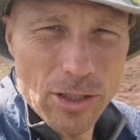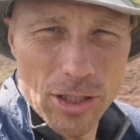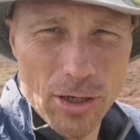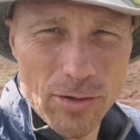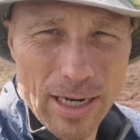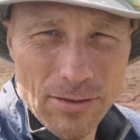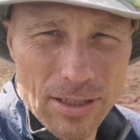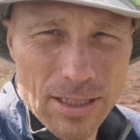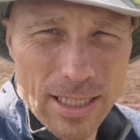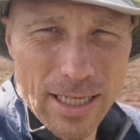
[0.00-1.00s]
Welsh Showground,
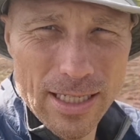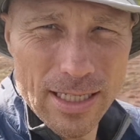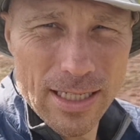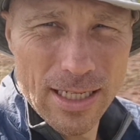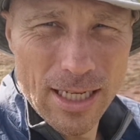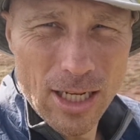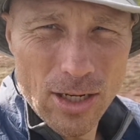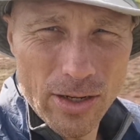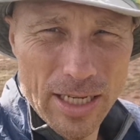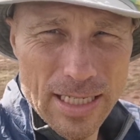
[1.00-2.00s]

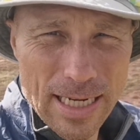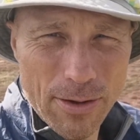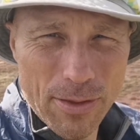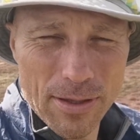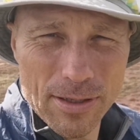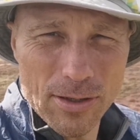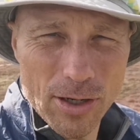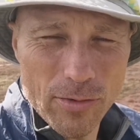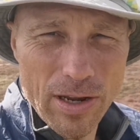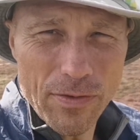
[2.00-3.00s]
and looking south,
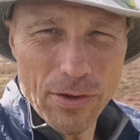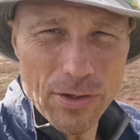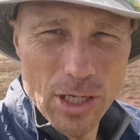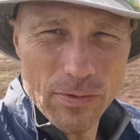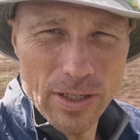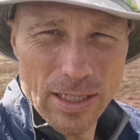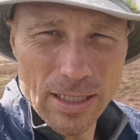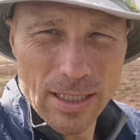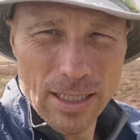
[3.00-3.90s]
got great views over